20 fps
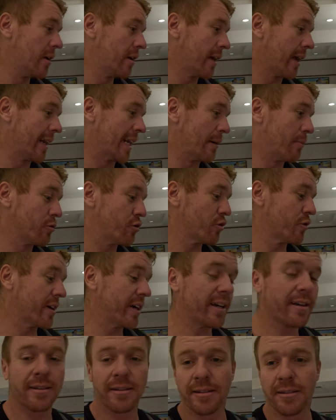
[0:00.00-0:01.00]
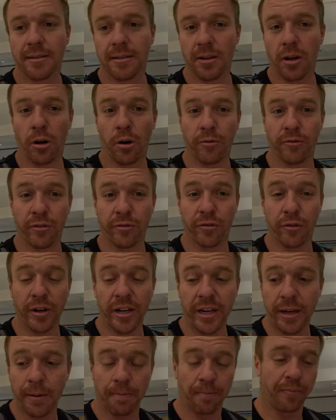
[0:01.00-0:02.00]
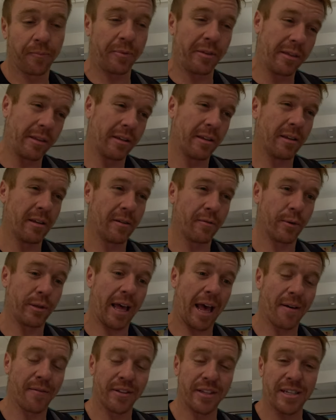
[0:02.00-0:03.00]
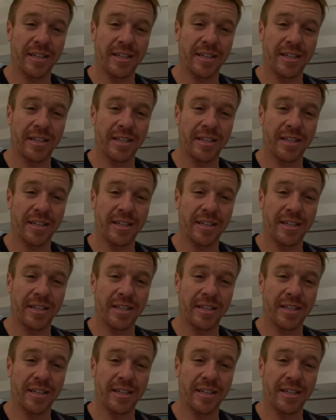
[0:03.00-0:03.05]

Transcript: get a couple drinks, all for free, with having the